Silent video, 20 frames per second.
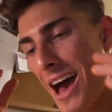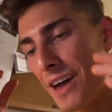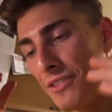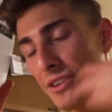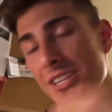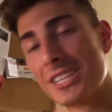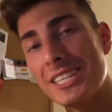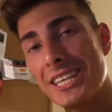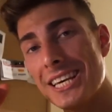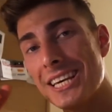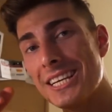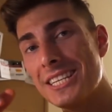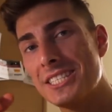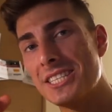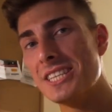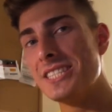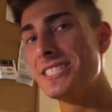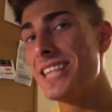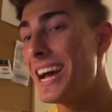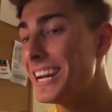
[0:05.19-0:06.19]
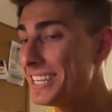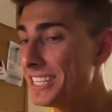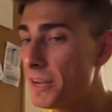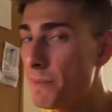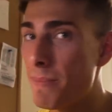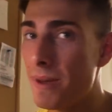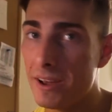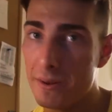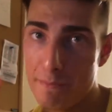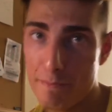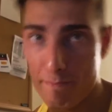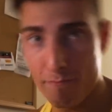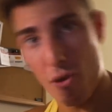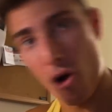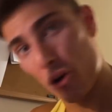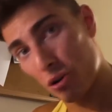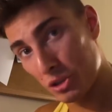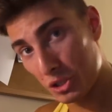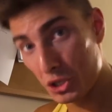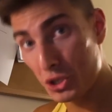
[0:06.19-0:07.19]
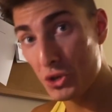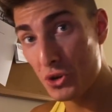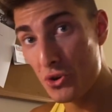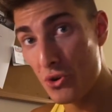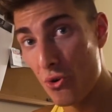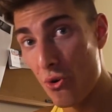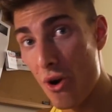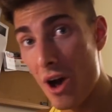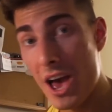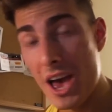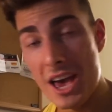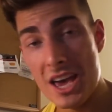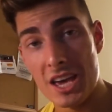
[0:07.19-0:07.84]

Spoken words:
This is the Netty Debate Part 2.